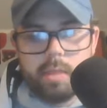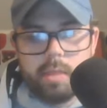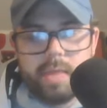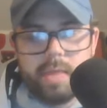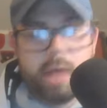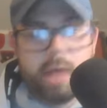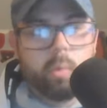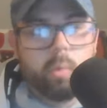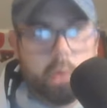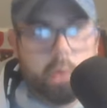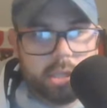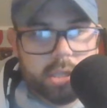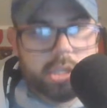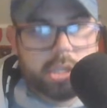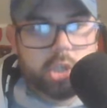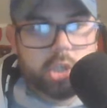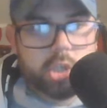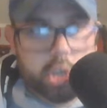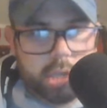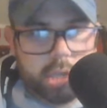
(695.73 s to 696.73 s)
that
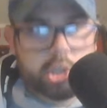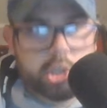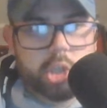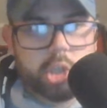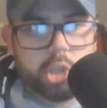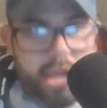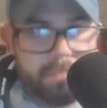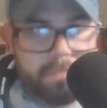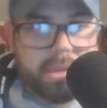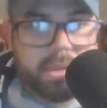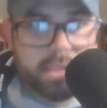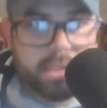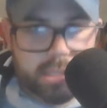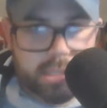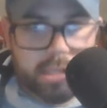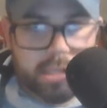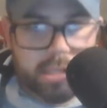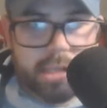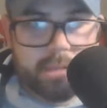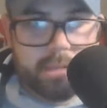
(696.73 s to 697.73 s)
wasn't just
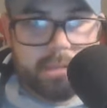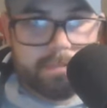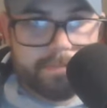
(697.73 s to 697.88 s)
Champions League.